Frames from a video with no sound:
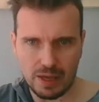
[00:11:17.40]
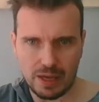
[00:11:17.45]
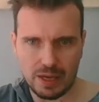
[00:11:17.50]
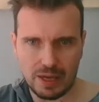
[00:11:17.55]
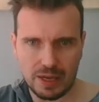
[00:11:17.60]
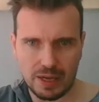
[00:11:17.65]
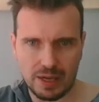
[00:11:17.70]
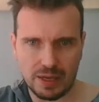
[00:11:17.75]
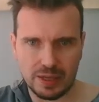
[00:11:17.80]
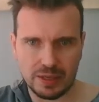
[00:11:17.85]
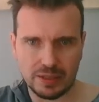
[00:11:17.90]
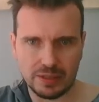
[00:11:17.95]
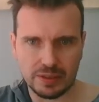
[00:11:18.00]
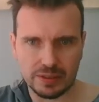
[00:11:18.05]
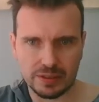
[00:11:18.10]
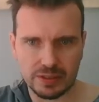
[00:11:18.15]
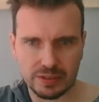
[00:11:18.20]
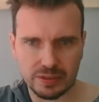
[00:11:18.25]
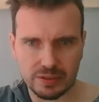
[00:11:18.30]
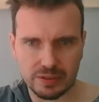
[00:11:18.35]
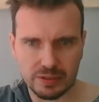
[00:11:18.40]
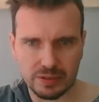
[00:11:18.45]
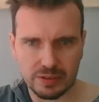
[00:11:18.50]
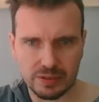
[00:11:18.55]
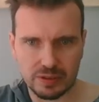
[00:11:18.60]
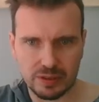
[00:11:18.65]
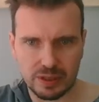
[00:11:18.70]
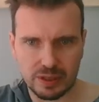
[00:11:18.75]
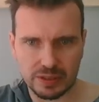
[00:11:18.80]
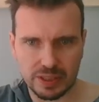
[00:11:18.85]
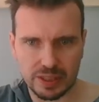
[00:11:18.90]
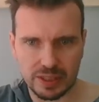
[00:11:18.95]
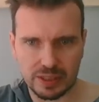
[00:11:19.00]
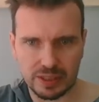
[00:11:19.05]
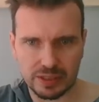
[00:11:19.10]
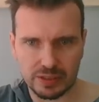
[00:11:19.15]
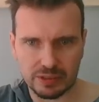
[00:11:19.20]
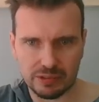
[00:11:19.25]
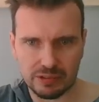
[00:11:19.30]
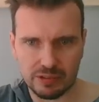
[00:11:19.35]
And I take
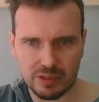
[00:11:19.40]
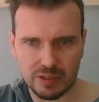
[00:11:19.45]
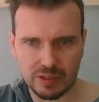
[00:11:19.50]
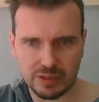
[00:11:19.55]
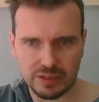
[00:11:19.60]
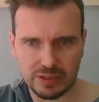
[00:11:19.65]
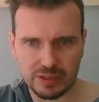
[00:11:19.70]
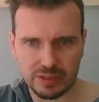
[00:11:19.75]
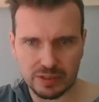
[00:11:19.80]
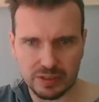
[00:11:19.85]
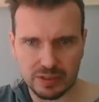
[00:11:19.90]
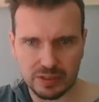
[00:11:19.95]
it across,